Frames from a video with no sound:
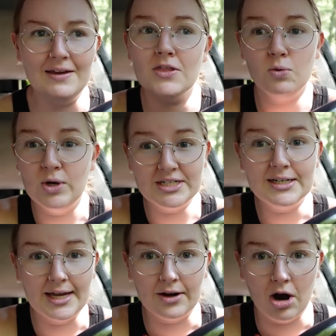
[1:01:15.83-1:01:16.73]
Even though we
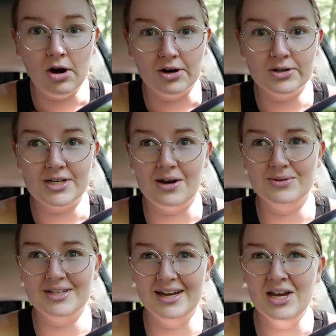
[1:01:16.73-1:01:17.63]
did get ours, I
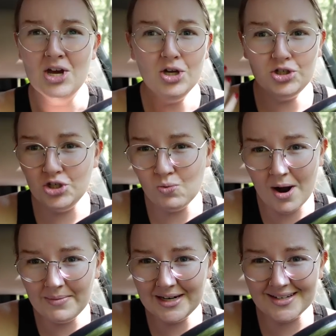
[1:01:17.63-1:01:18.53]
was like, like, do you
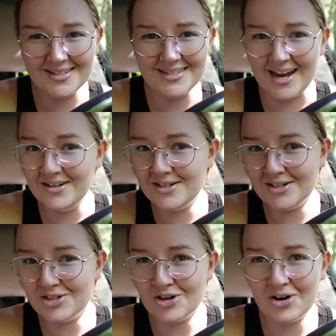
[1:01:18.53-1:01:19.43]
want me to send
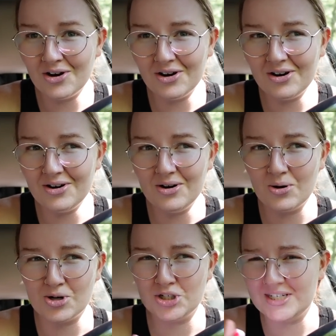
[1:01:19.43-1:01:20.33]
it to her
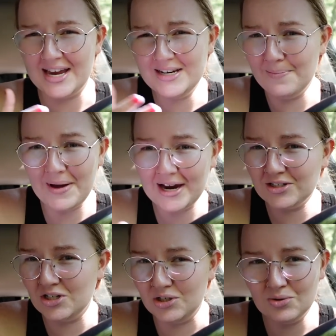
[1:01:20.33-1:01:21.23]
or send it back
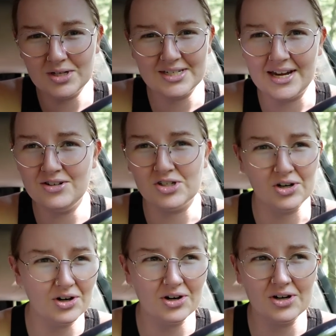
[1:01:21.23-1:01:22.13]
to you to send to
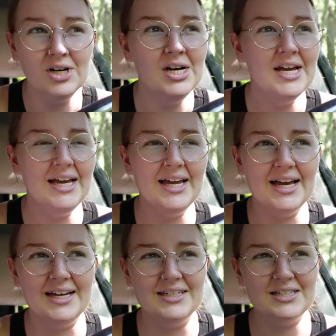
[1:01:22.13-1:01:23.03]
her?
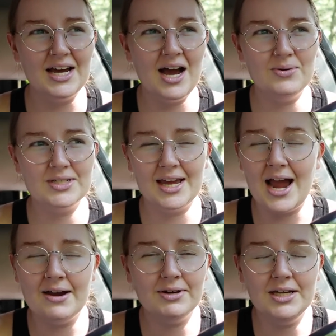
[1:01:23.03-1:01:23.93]
And I was like,
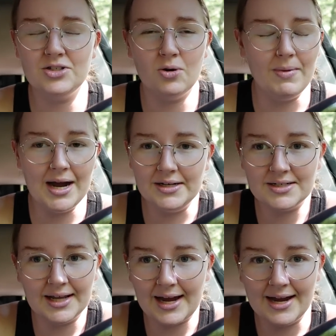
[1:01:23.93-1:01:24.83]
I really don't
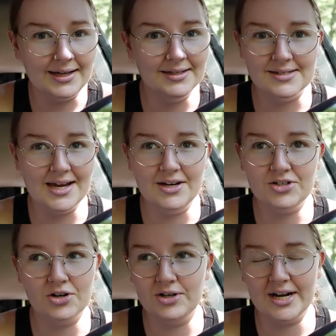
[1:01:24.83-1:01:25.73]
mind. Like, I can send it
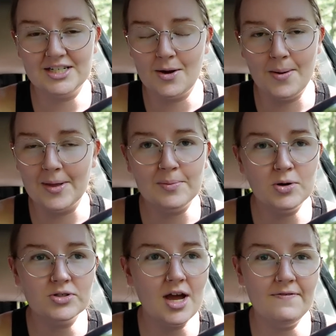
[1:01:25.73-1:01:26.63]
to her next time I'm at the
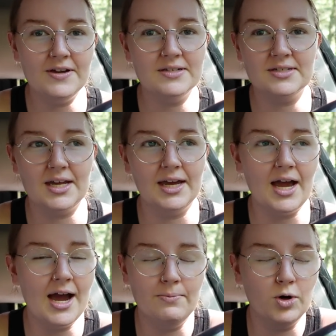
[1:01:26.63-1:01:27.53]
post office. Like,
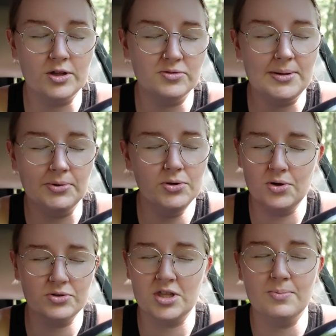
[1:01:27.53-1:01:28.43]
I'm one of those people who
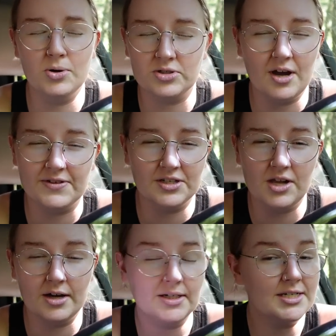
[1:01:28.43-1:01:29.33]
go to the post office a
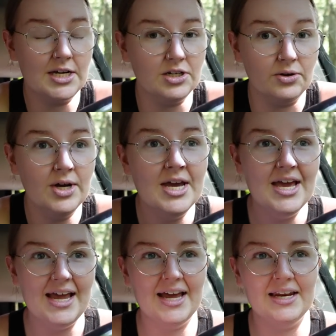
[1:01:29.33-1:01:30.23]
lot because I do.
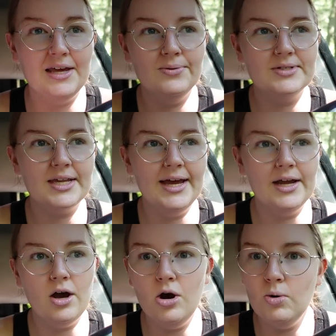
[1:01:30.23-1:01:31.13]
And he was
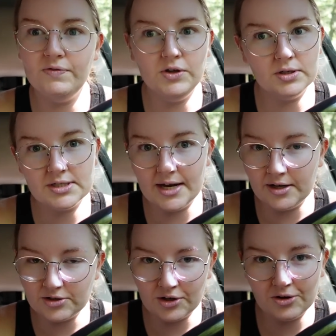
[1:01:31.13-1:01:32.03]
like, oh, if you could send
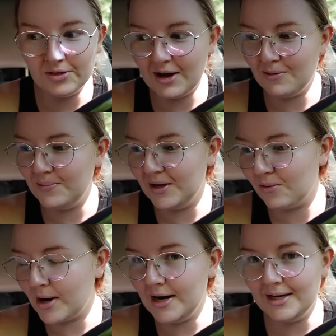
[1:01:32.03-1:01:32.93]
it to her, that would be
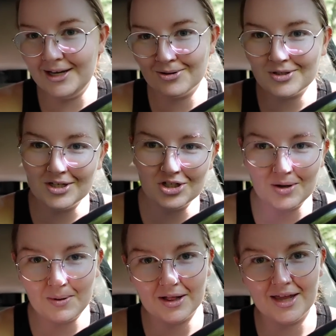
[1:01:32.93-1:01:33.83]
great. Here's the
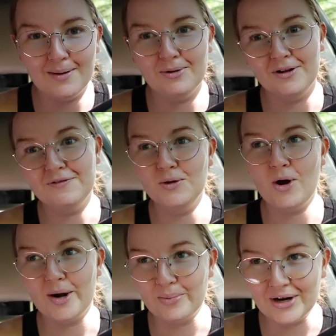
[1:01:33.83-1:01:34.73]
shipping label if you
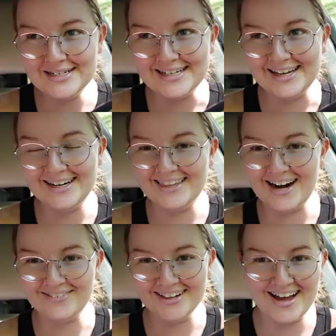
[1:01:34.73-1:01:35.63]
want to print it. And then
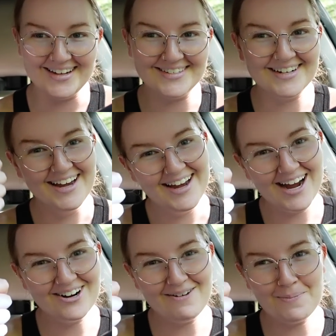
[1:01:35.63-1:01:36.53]
I realized
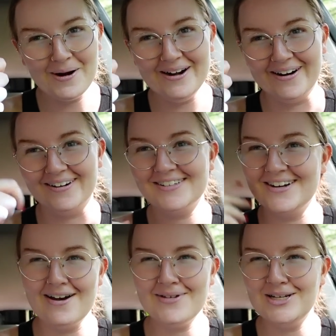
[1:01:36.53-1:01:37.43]
I don't have a printer. So
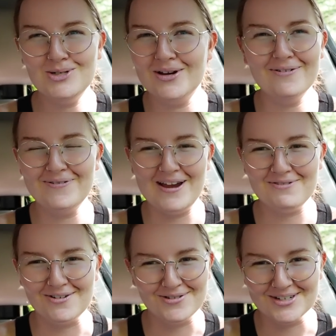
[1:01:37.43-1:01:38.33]
now I'm like doing a
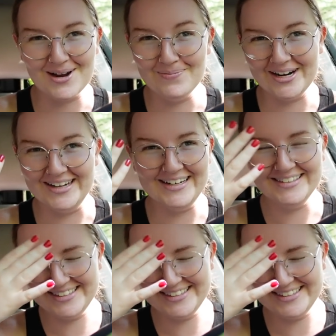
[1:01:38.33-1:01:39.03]
favor for somebody.